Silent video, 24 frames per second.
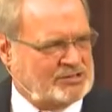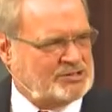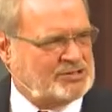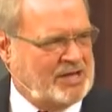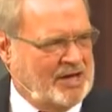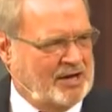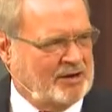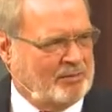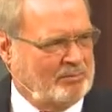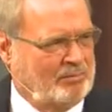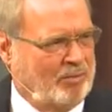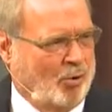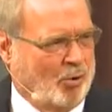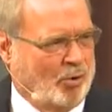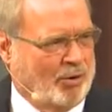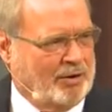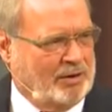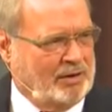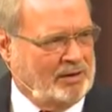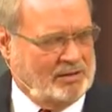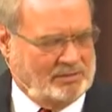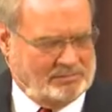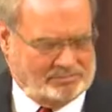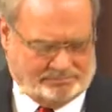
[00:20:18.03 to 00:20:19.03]
after a
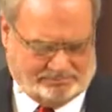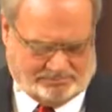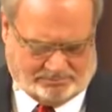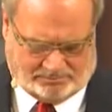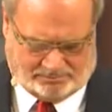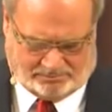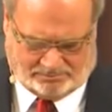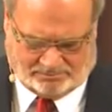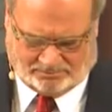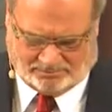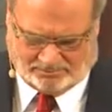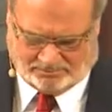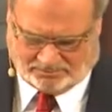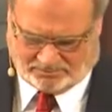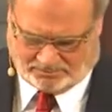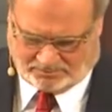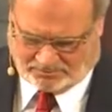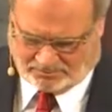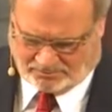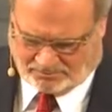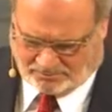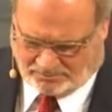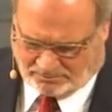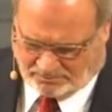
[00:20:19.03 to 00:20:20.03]
while gets kind of
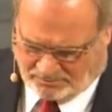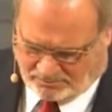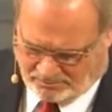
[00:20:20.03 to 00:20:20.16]
boring.